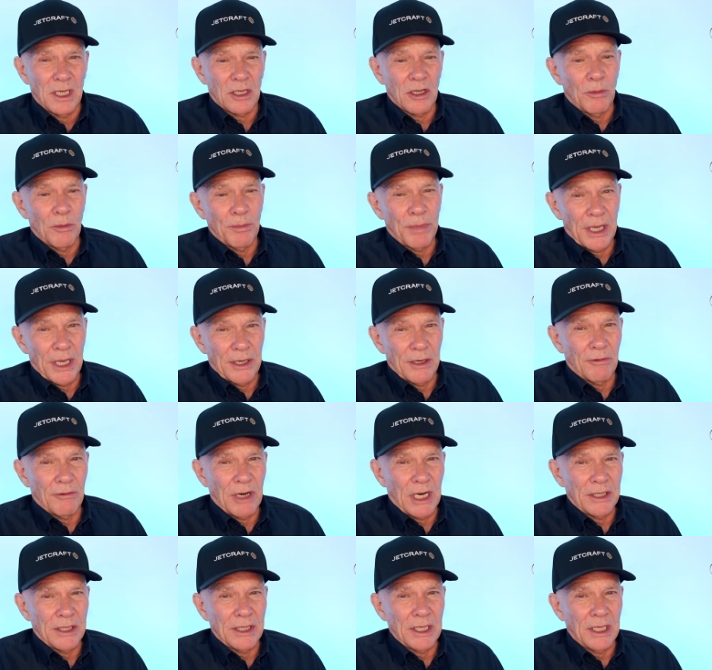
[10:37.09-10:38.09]
compound
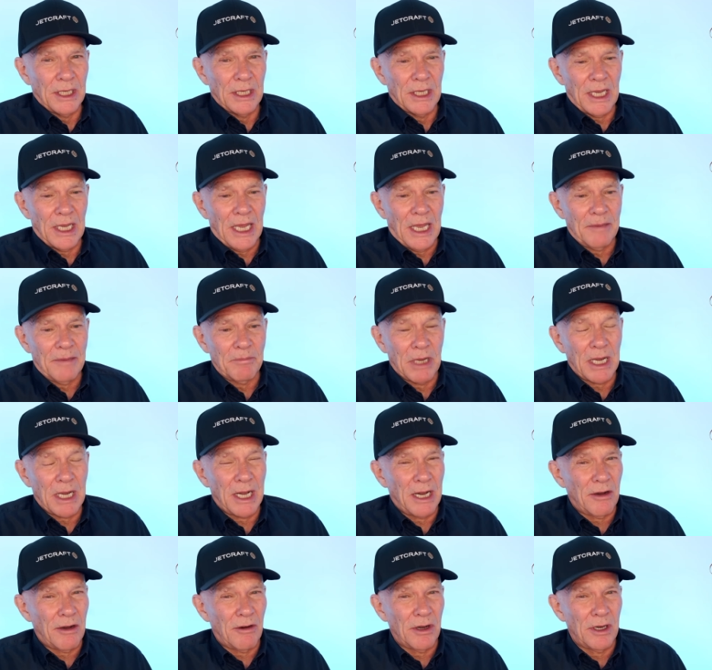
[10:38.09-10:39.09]
around here, and
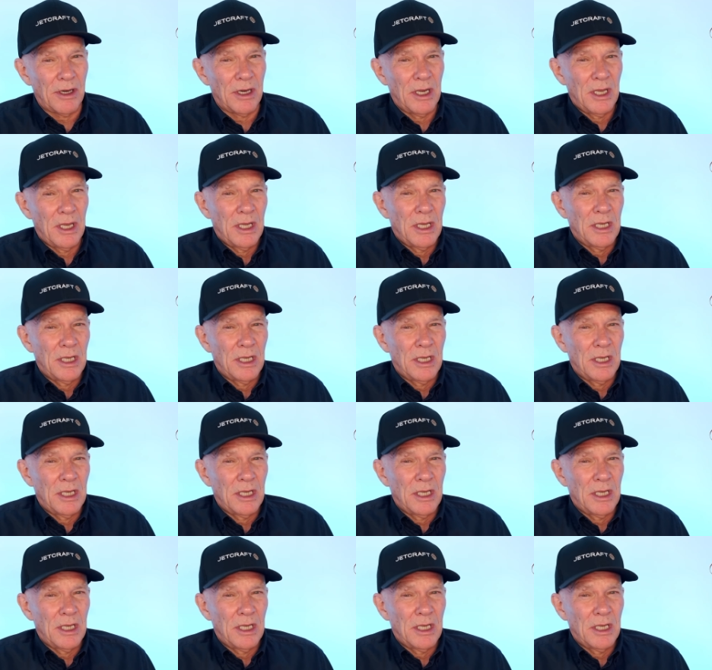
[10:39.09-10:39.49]
McLaren